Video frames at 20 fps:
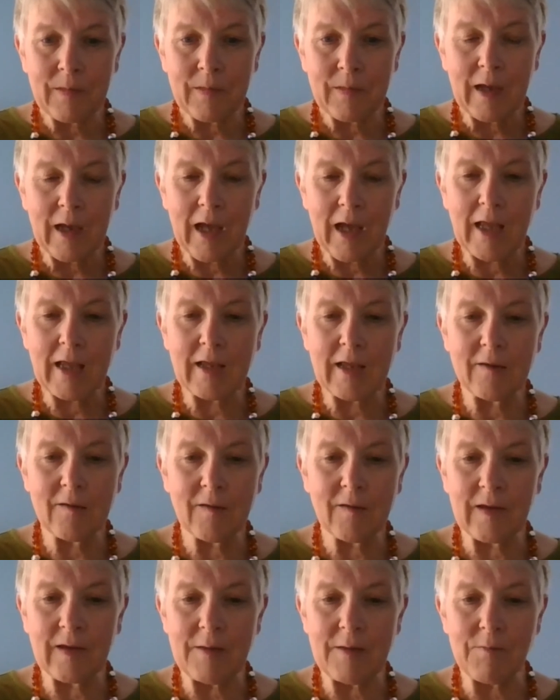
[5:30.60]
I can
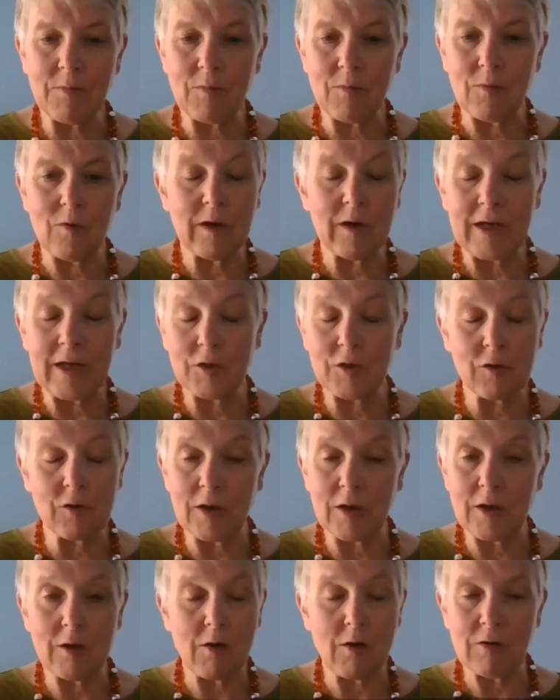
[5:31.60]
say more. It took
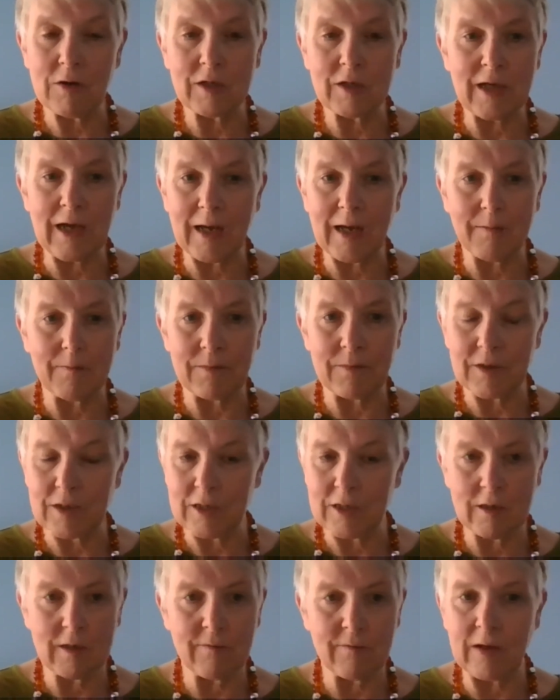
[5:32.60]
a long time
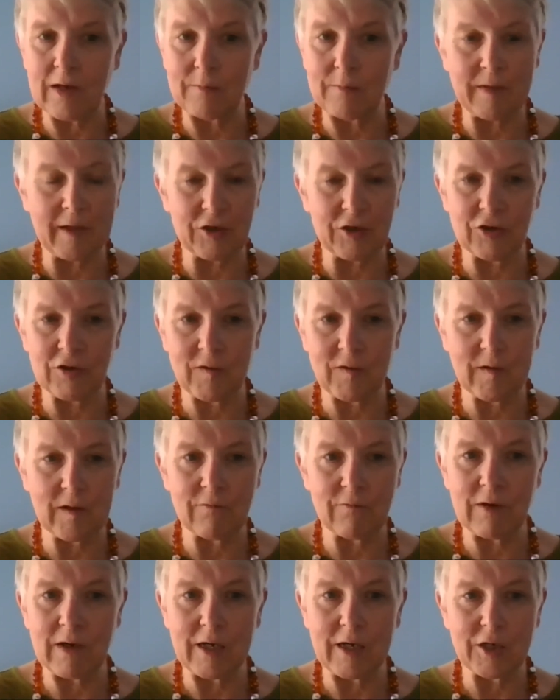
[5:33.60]
to develop that
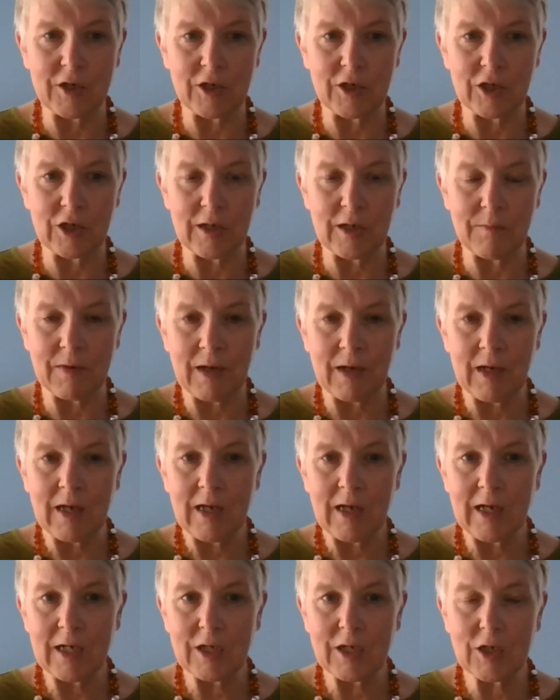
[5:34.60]
trusted relationship.
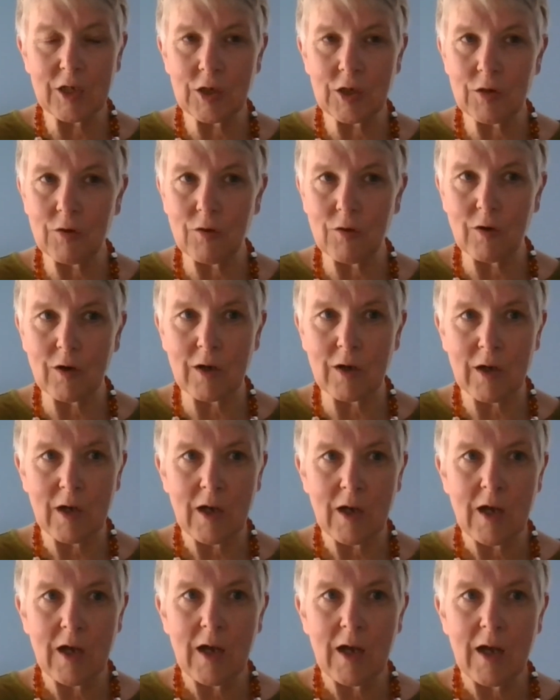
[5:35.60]
It took
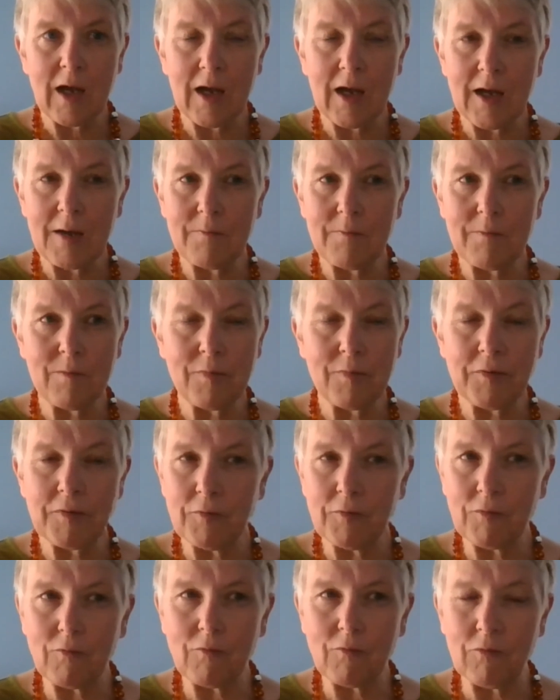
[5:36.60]

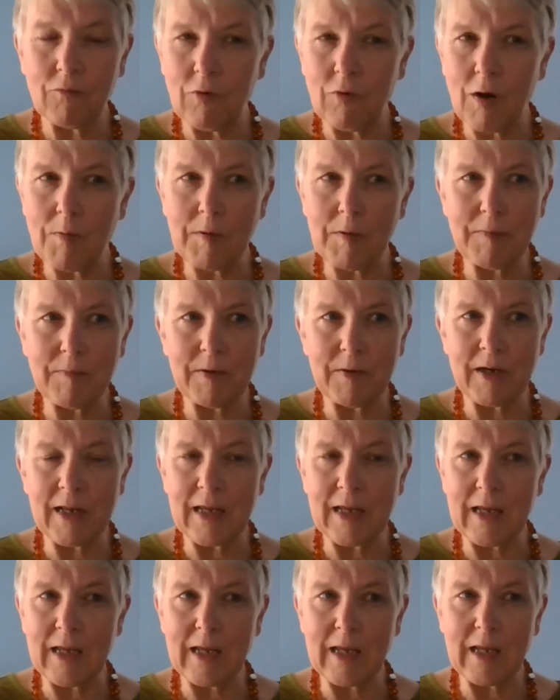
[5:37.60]

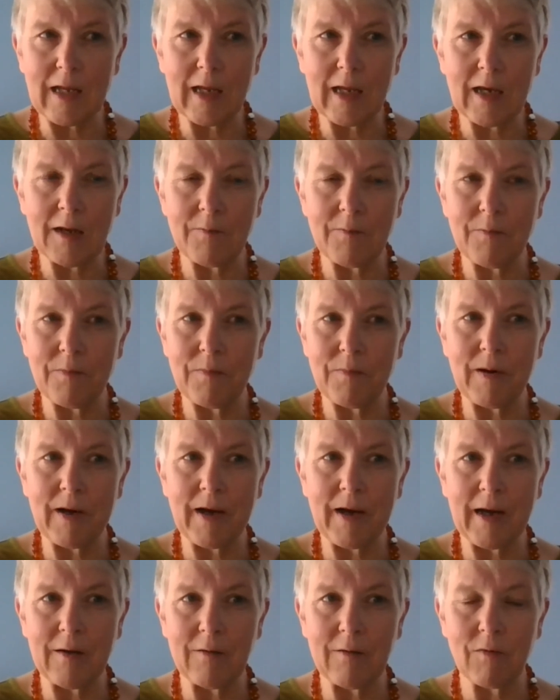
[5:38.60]
probably
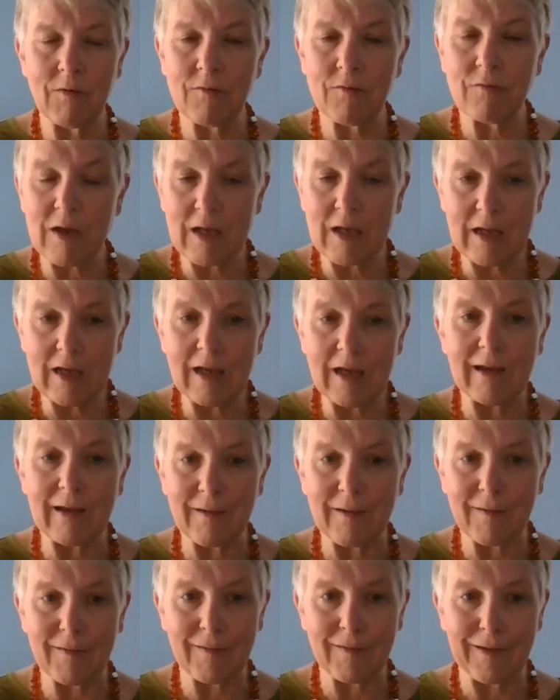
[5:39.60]
about 3
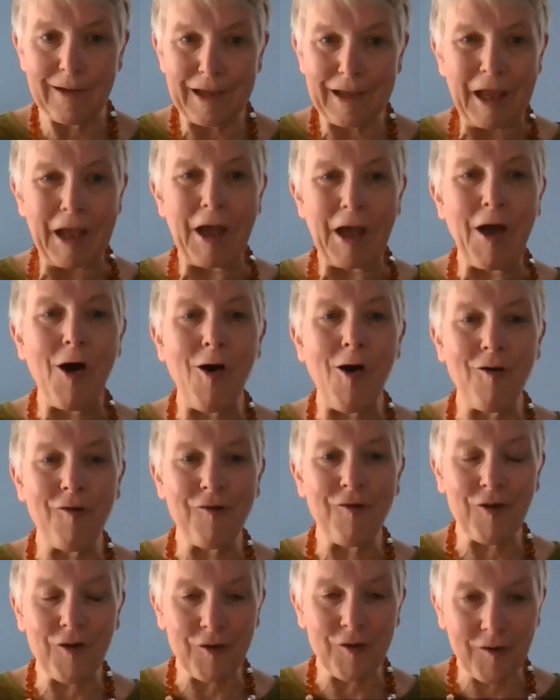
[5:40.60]
years
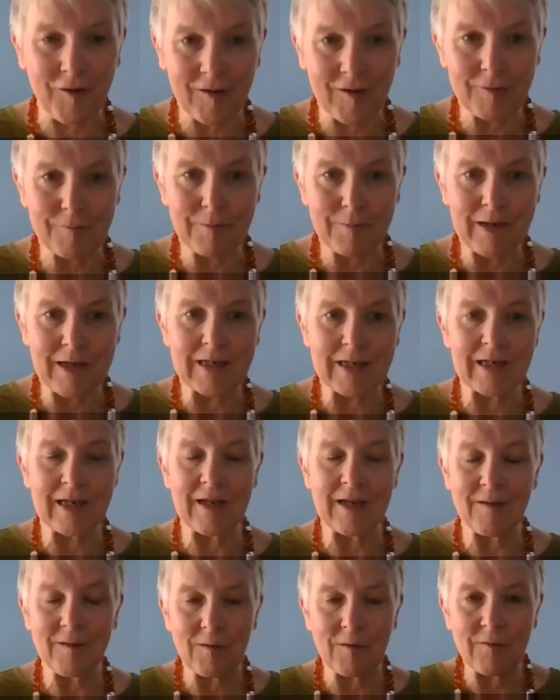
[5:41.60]
of constant
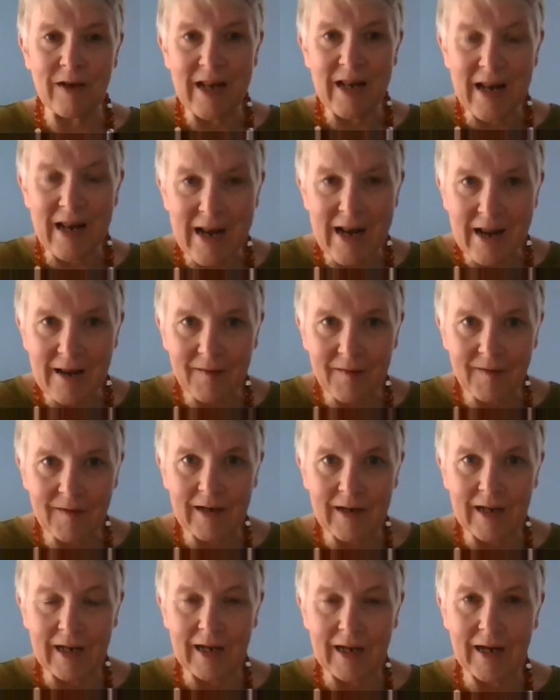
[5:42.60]
meetings, of
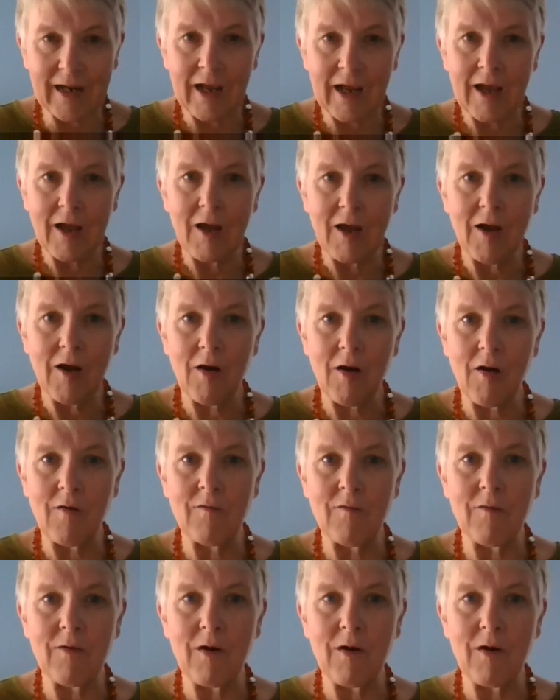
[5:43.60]
listening, of